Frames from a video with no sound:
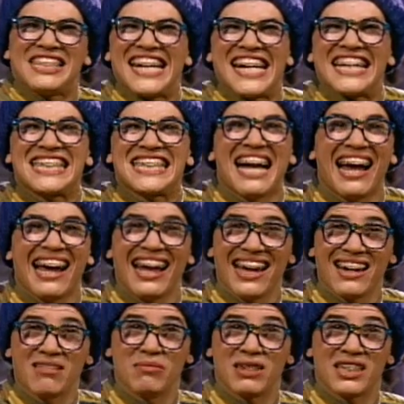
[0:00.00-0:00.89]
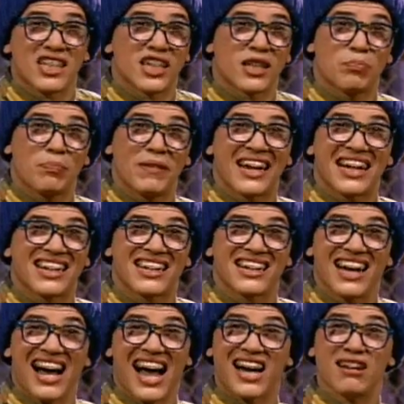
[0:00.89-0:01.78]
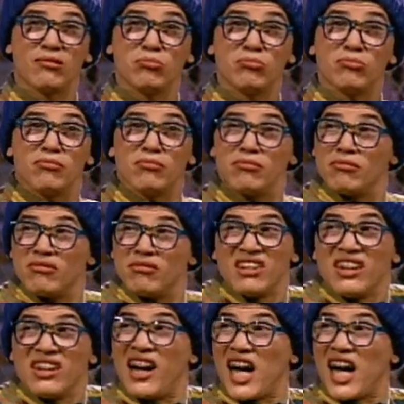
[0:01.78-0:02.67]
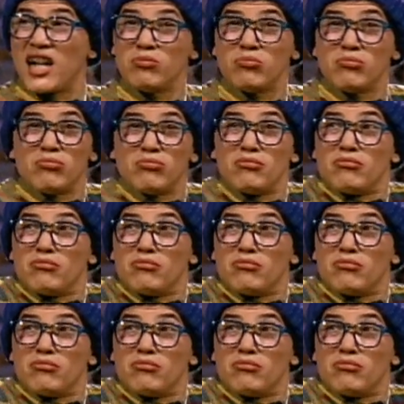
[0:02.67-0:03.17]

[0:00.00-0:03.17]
yes, I am a spick. I'm